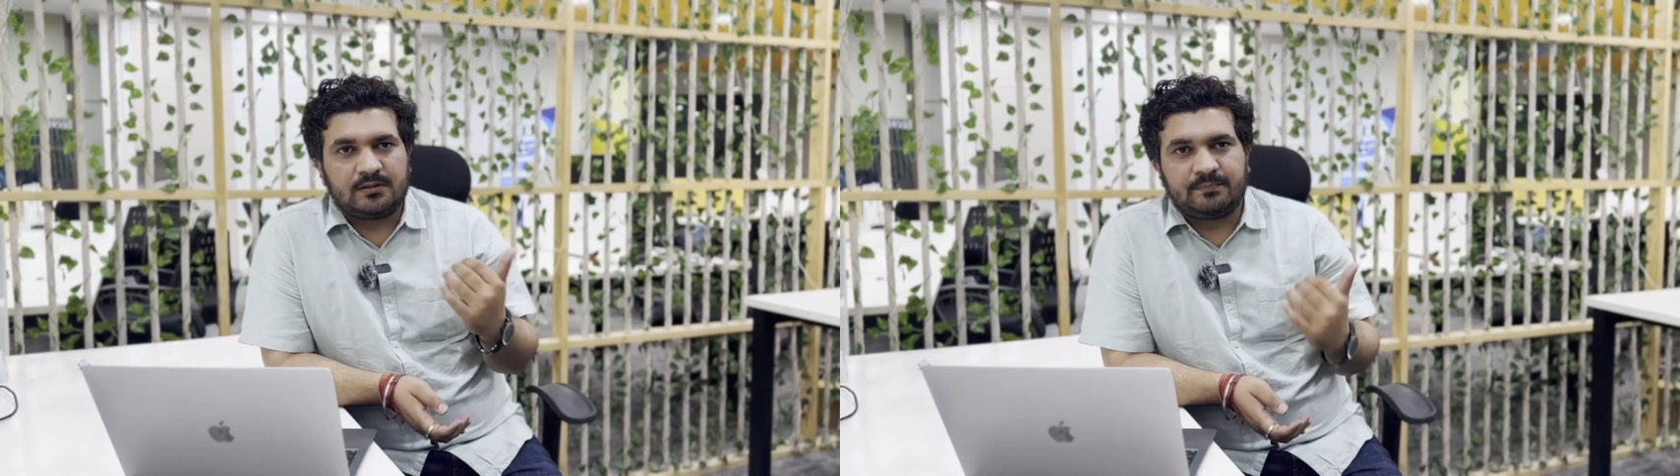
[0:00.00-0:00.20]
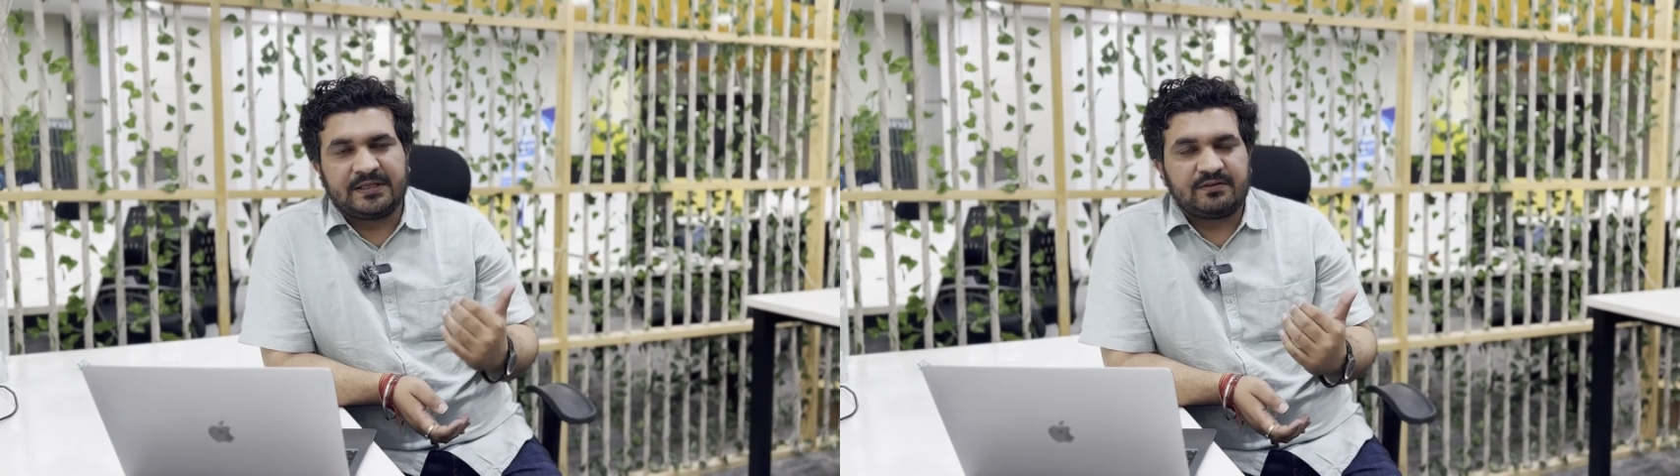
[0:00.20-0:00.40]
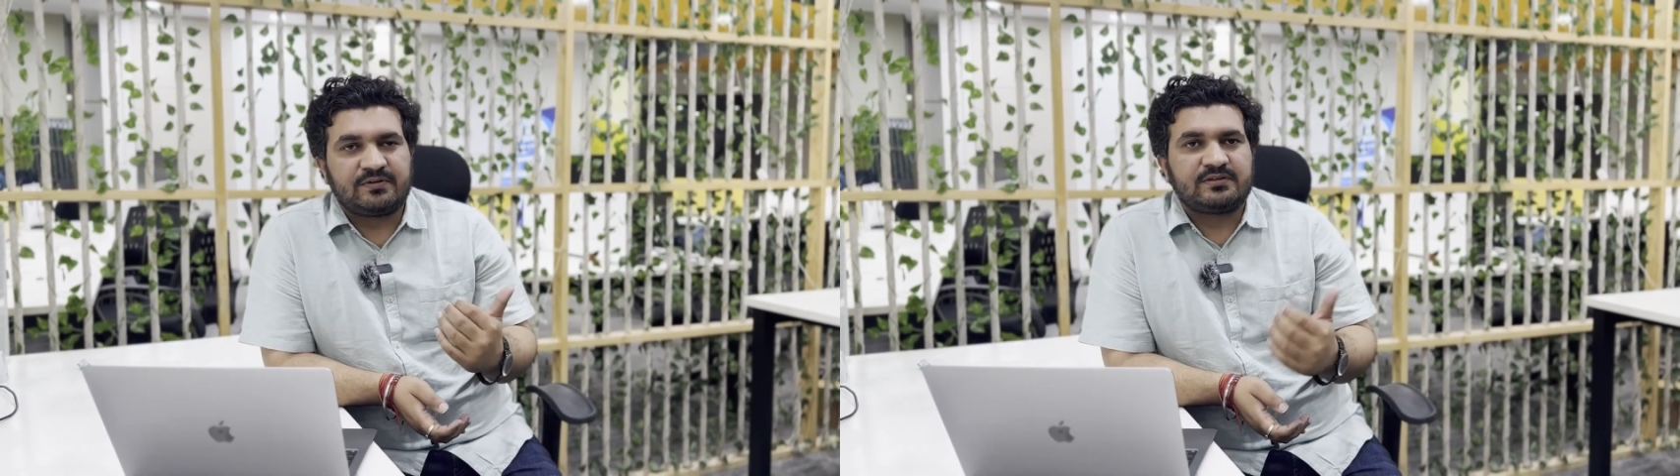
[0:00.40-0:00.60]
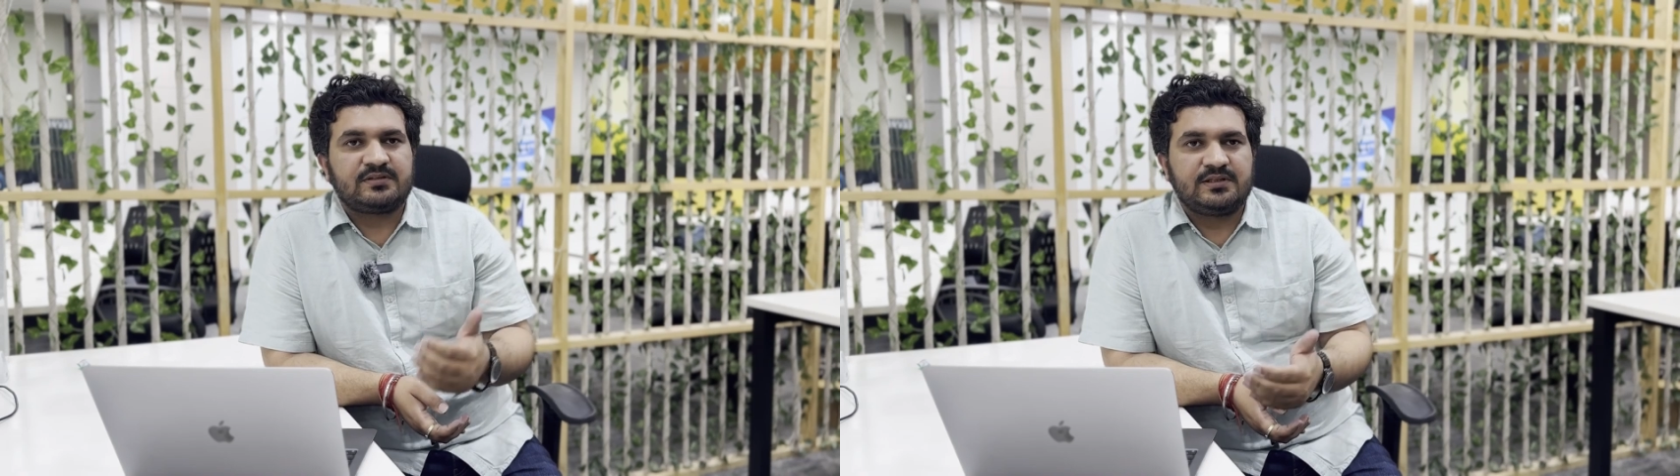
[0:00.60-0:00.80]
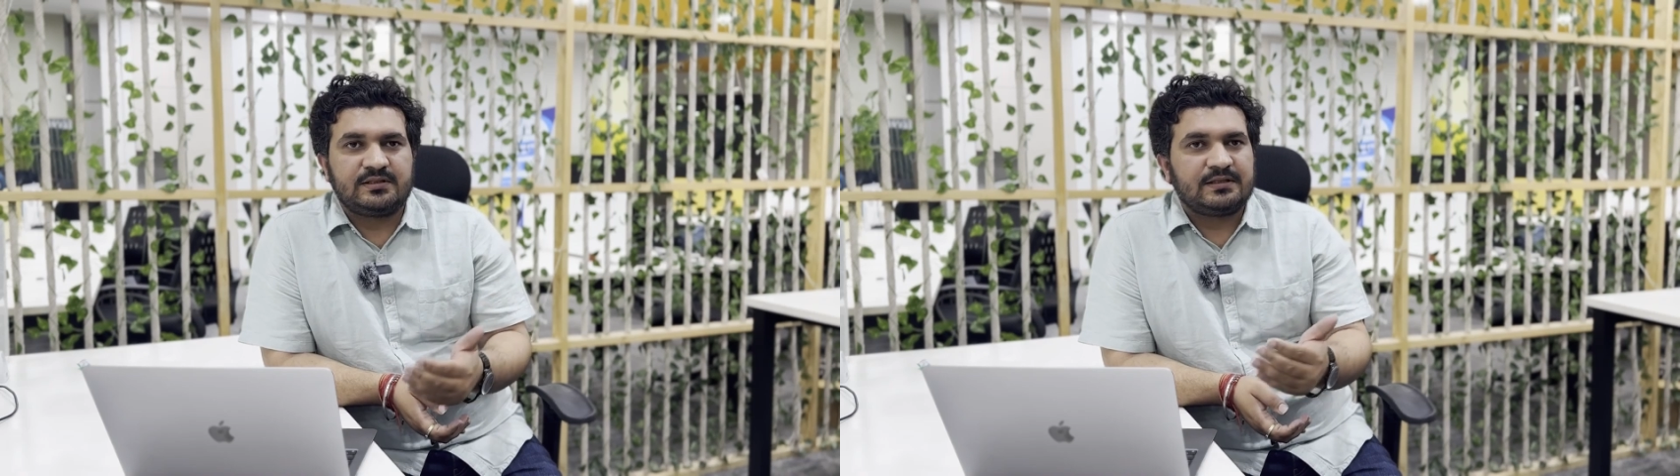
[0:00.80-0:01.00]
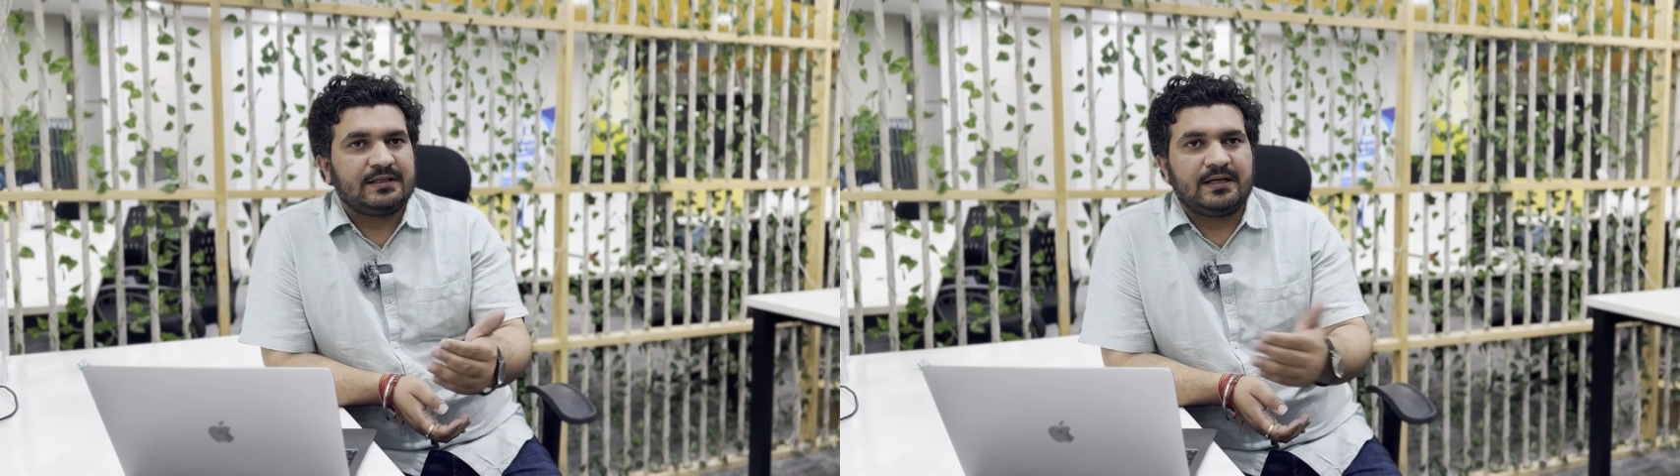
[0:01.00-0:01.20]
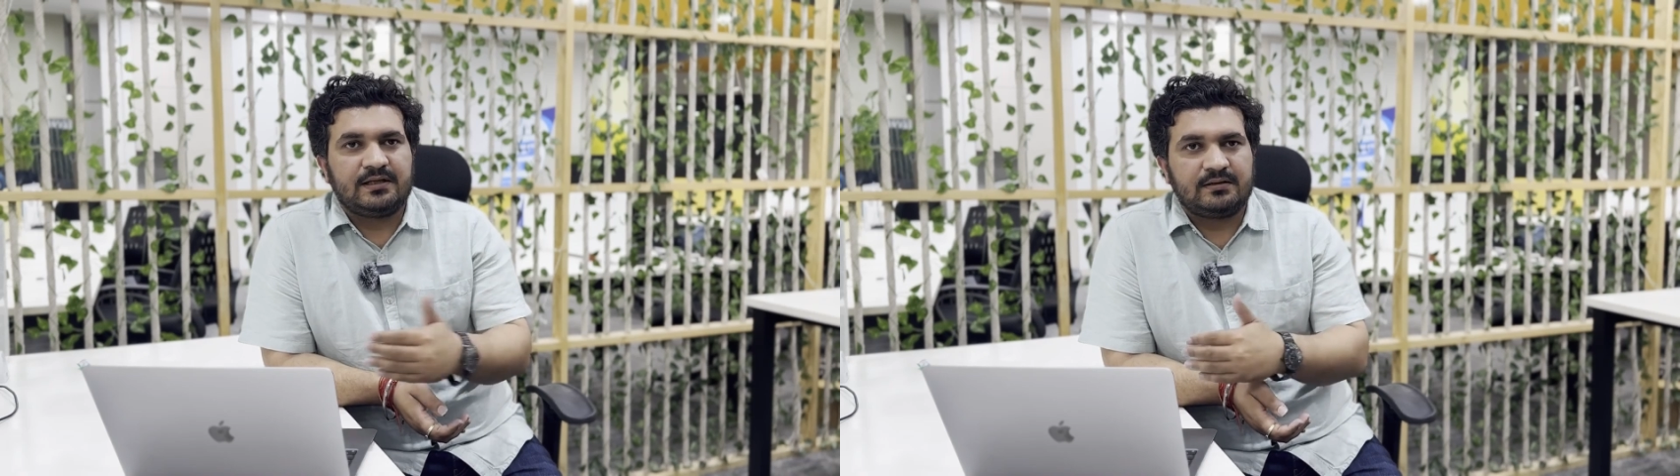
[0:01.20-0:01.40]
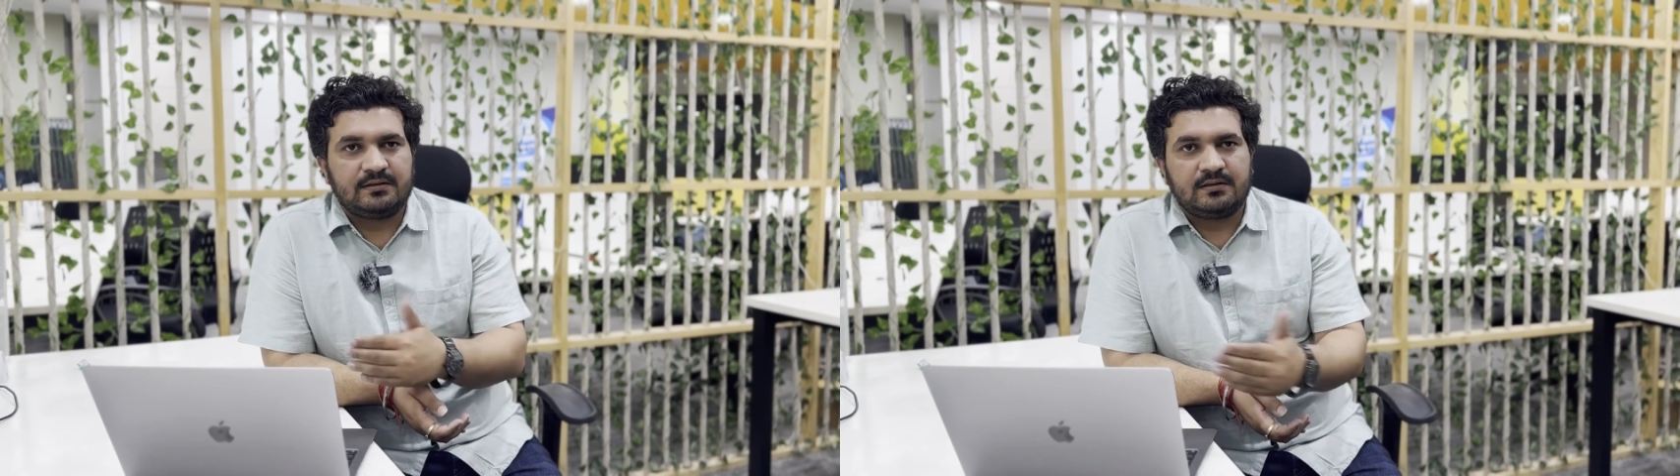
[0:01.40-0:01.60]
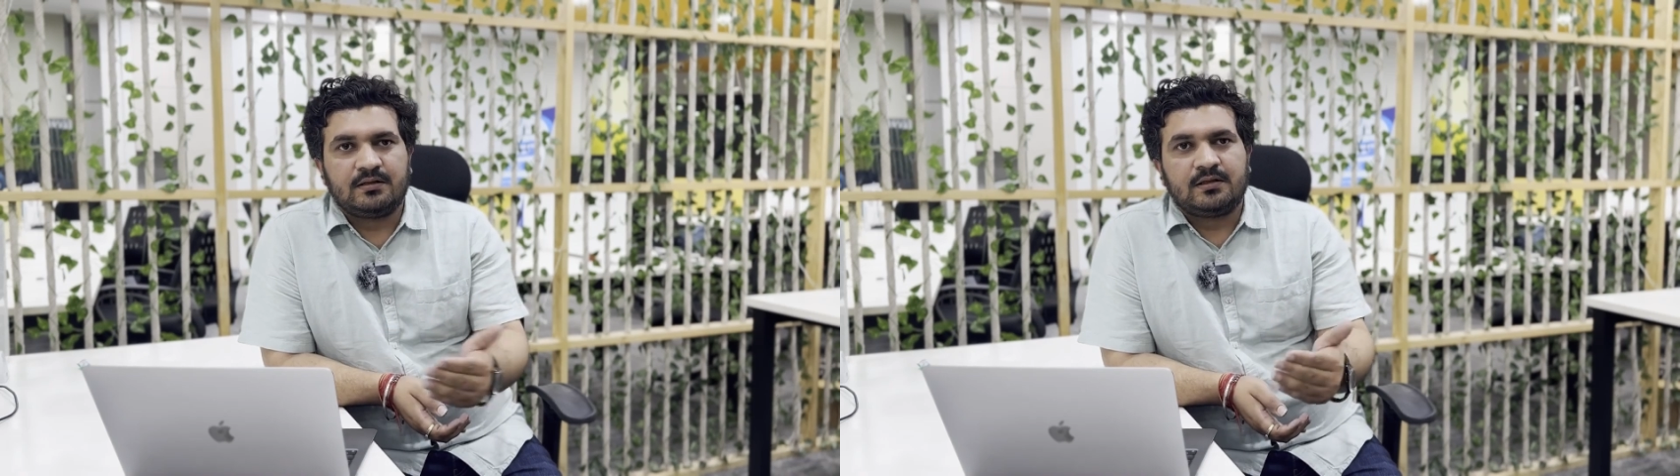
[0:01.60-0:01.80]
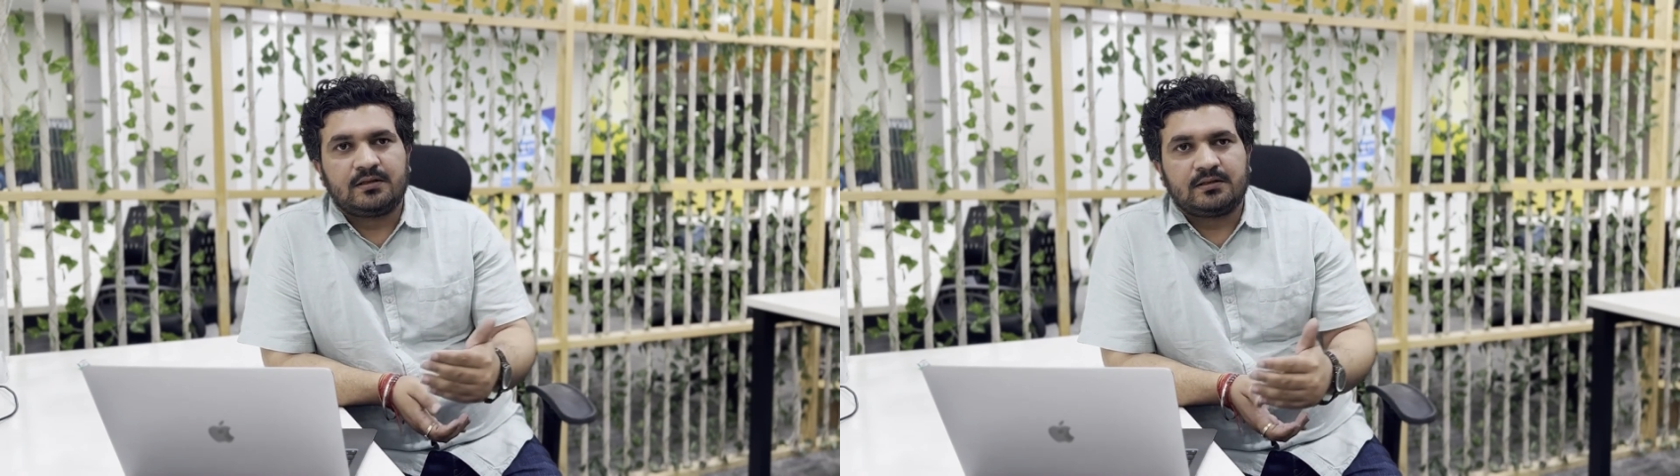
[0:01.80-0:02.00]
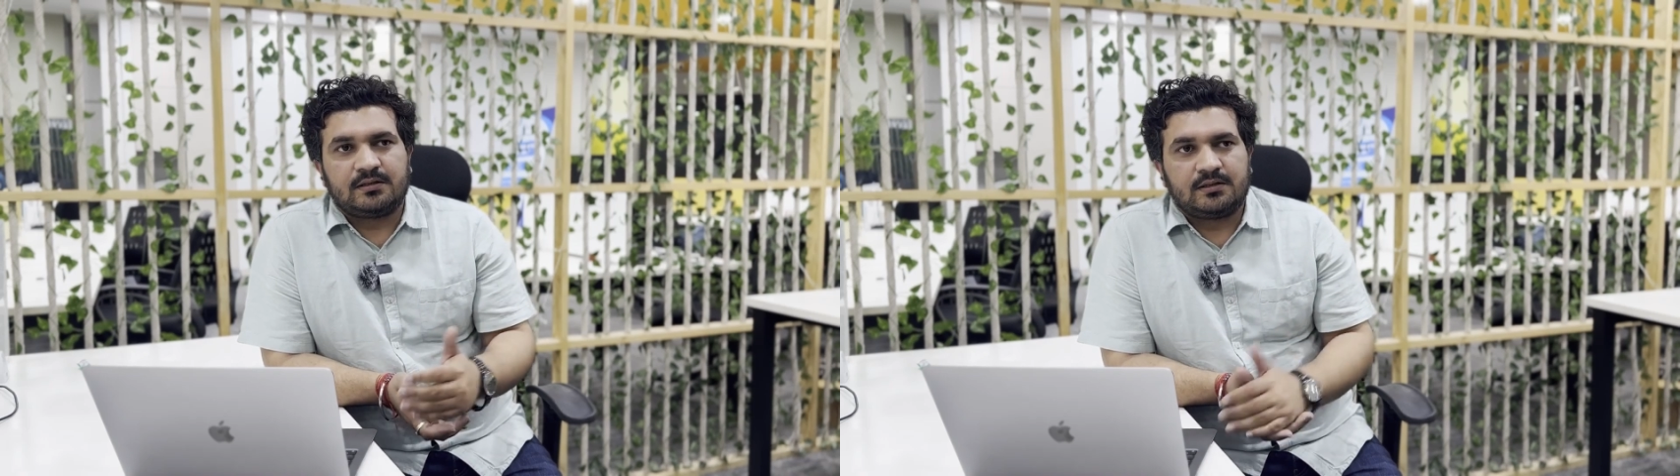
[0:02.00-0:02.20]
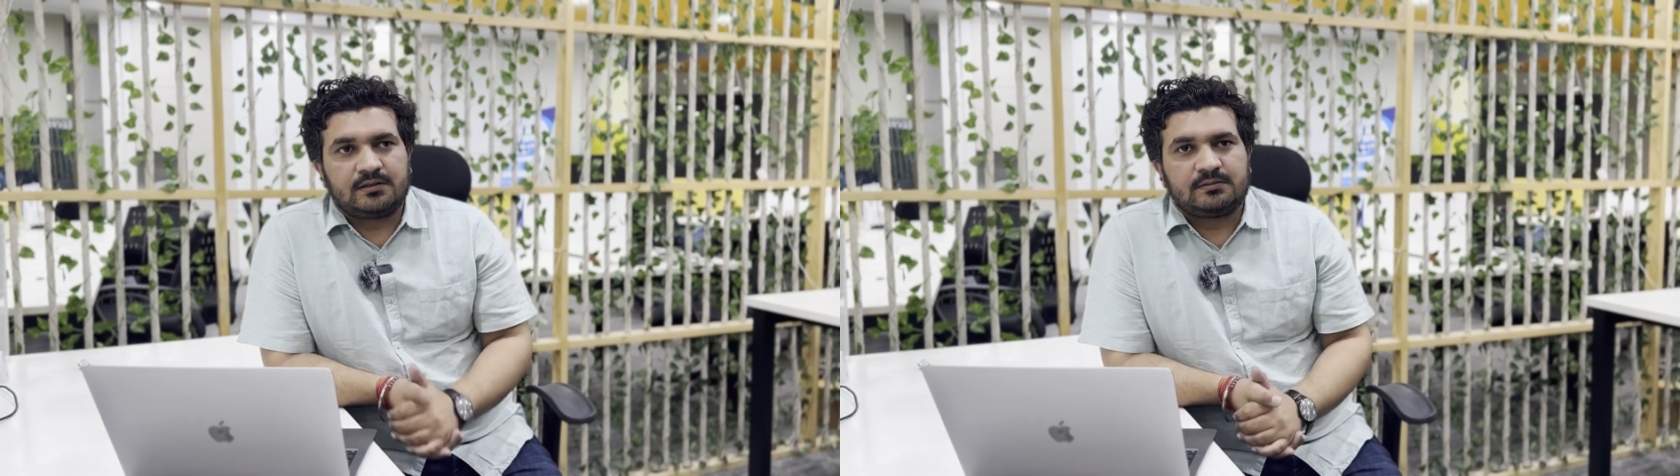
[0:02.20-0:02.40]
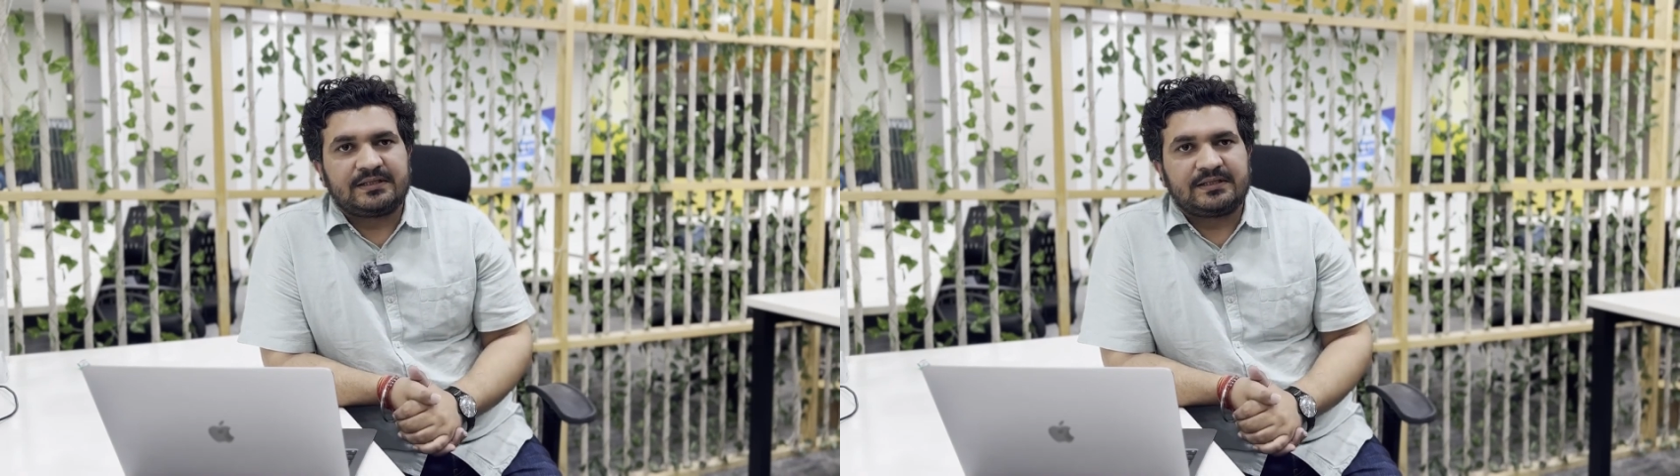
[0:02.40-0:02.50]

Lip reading: by the first agent, and